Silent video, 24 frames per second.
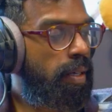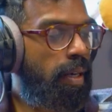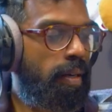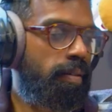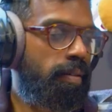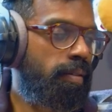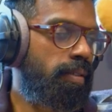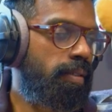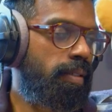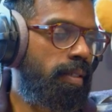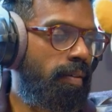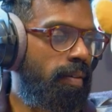of
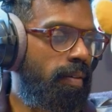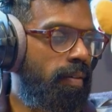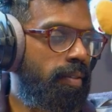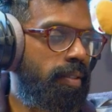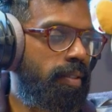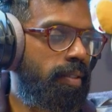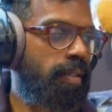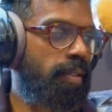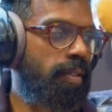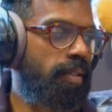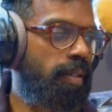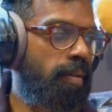course I love
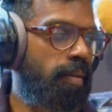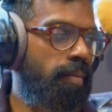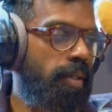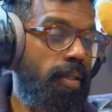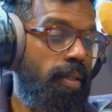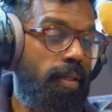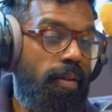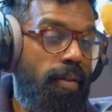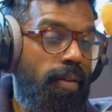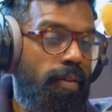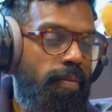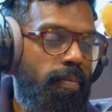Avatar. I mean, I
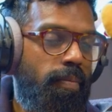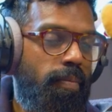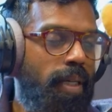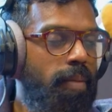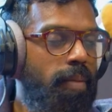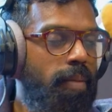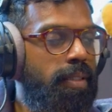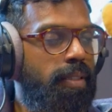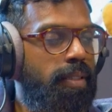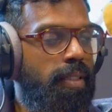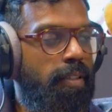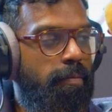often paint
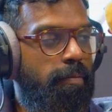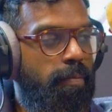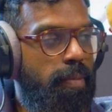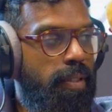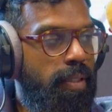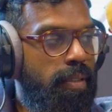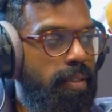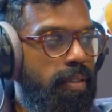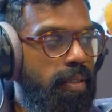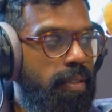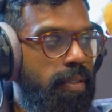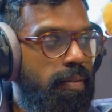myself
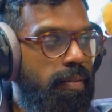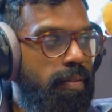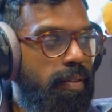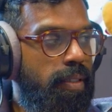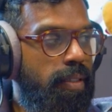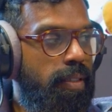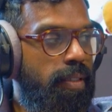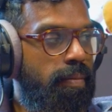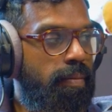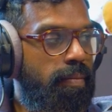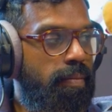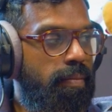blue just for